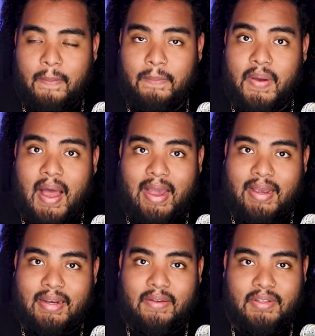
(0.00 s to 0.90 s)
but I
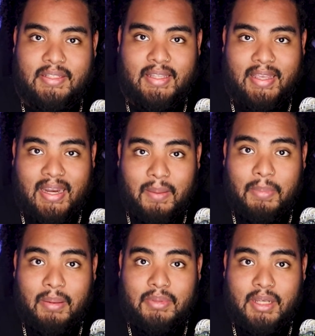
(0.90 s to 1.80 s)
can definitely see that getting
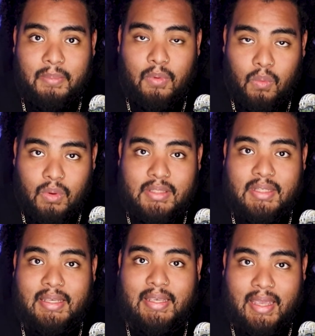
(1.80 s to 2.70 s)
bumped up once
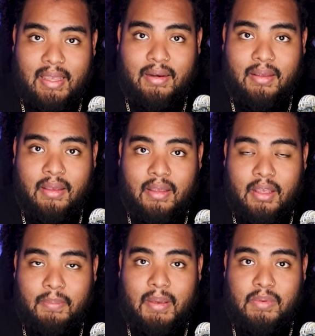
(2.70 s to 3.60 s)
again,
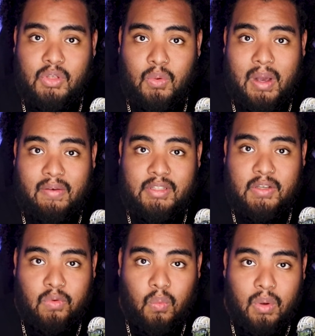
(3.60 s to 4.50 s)
maybe to the wide
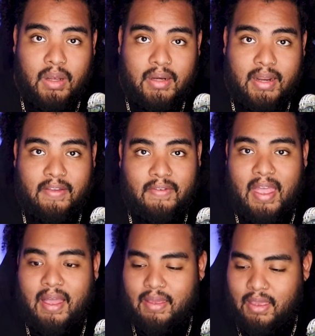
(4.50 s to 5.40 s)
receiver 1
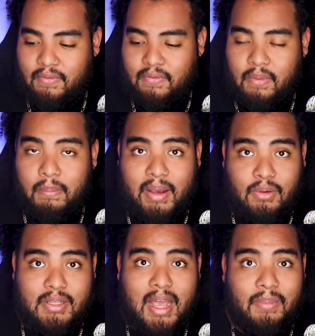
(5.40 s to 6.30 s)
if
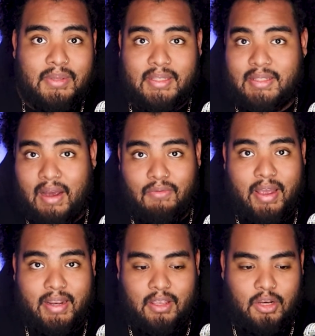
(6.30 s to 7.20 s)
Michael Thomas is not
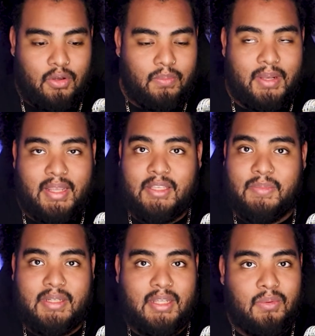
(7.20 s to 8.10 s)
ready. He's
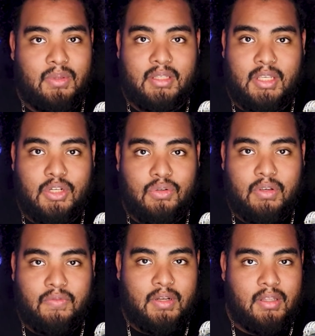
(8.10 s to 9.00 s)
been dealing with this
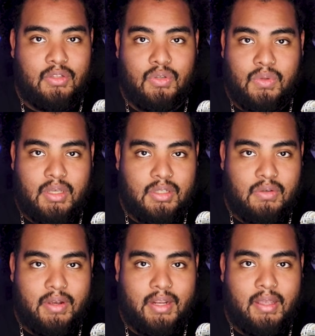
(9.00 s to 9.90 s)
injury for nearly 2 years
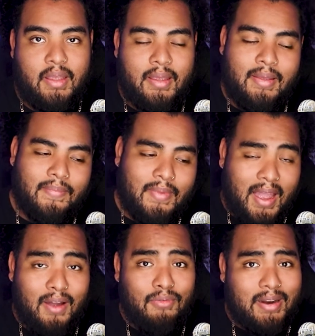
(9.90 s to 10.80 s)
already.
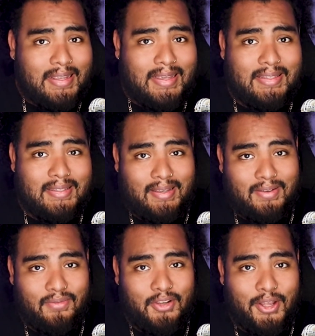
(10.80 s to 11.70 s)
How ready is
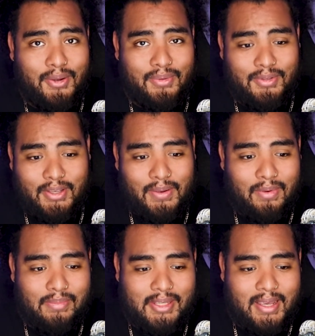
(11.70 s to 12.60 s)
he? Do you get
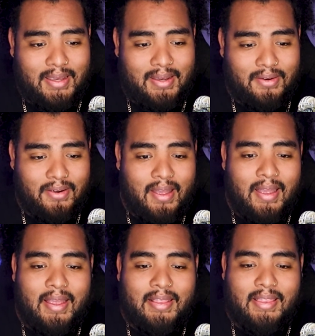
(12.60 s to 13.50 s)
what I'm saying here?
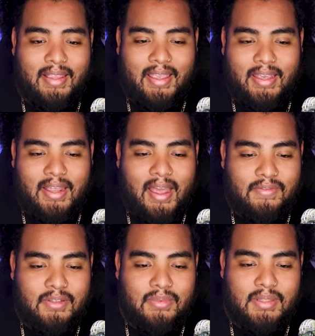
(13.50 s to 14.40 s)
He can
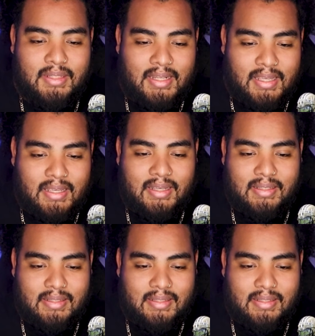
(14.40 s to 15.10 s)
have some sneaky